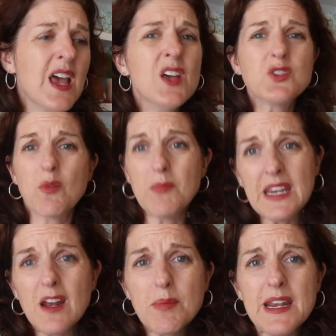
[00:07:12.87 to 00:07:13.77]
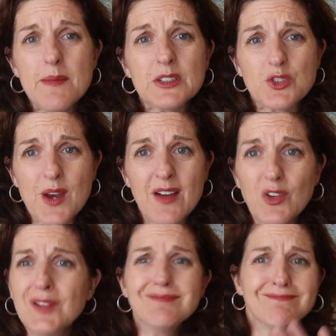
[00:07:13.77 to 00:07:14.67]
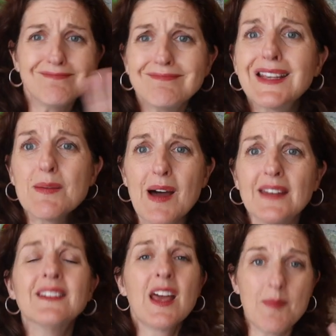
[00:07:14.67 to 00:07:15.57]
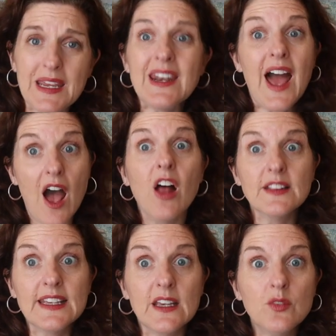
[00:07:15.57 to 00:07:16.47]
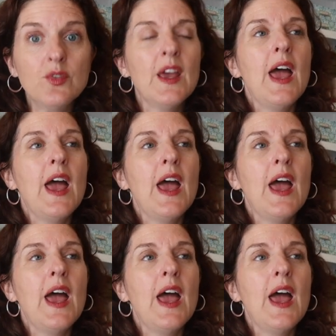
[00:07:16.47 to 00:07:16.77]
So me not being able to travel, come on. I mean, I'll live.